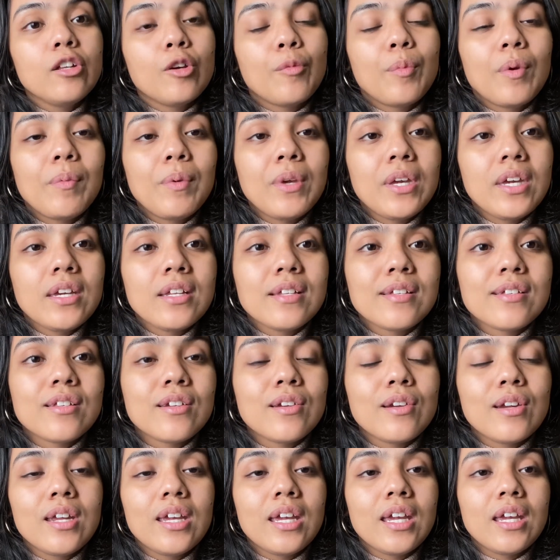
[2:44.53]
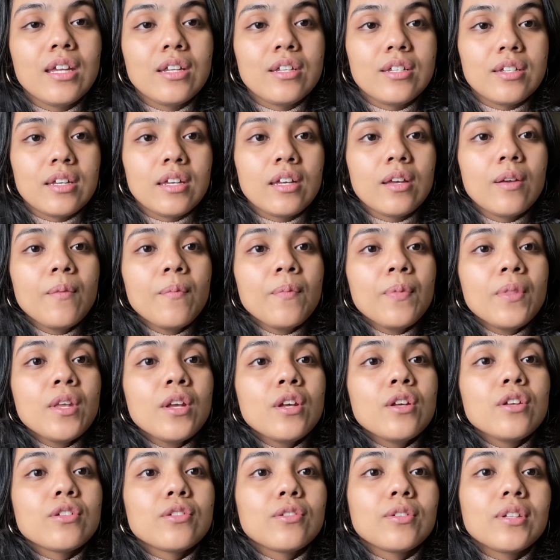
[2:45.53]
your baby hits 3 kg.
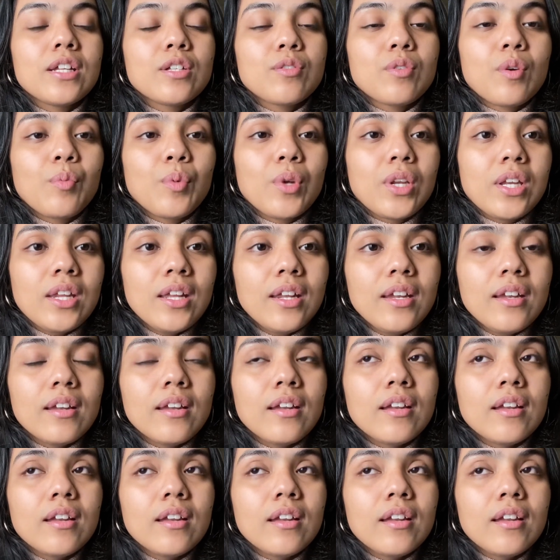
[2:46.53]
So that's what we did.